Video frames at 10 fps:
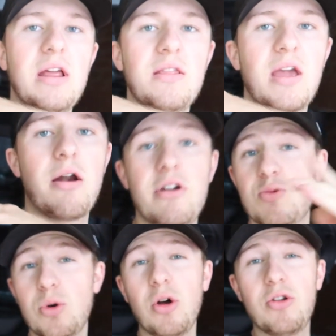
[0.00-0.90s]
it in the
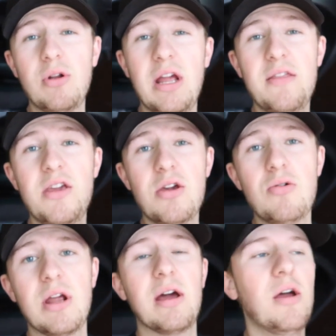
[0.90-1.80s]
garage, we're not doing it in the
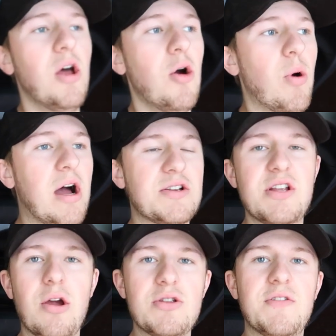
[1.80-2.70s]
unit. We're
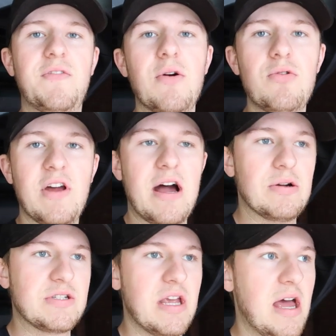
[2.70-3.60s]
actually going to Phil's
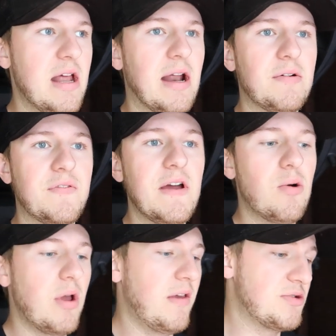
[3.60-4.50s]
house. Now
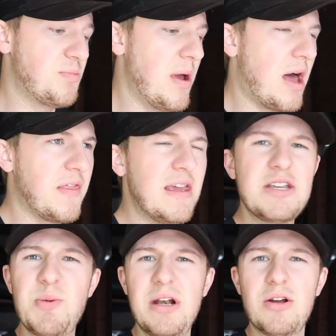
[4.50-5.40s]
Phil, I think
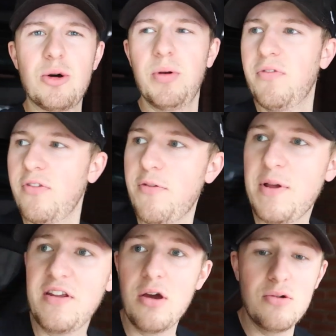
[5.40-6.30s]
he's been in a couple of other
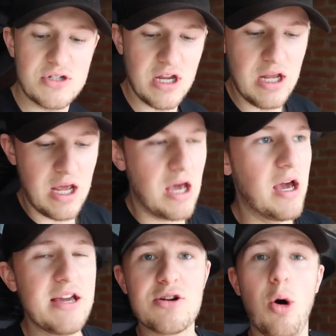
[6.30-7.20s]
videos.
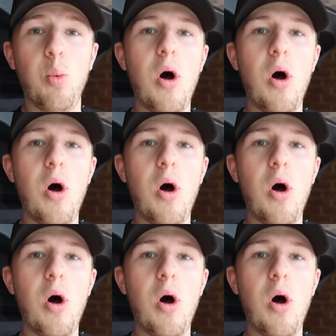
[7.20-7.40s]
He's got a